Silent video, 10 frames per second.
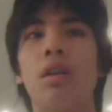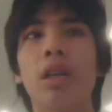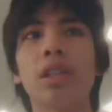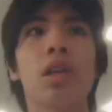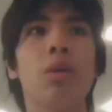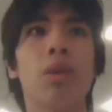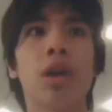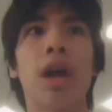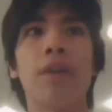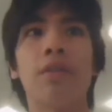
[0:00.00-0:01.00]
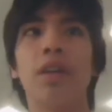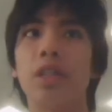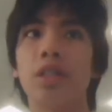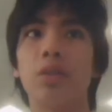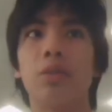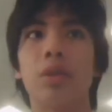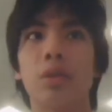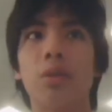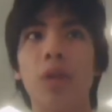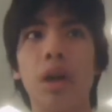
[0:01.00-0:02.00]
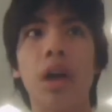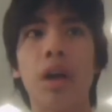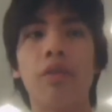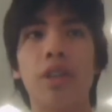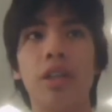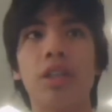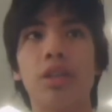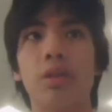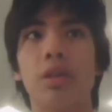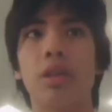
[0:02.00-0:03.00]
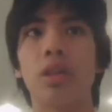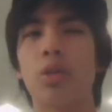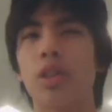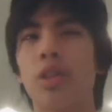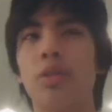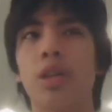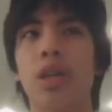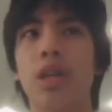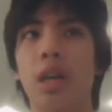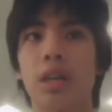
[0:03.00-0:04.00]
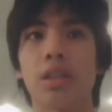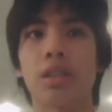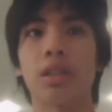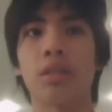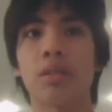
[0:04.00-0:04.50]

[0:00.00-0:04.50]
That's not what I have an issue with. What I have an issue with is what you say next.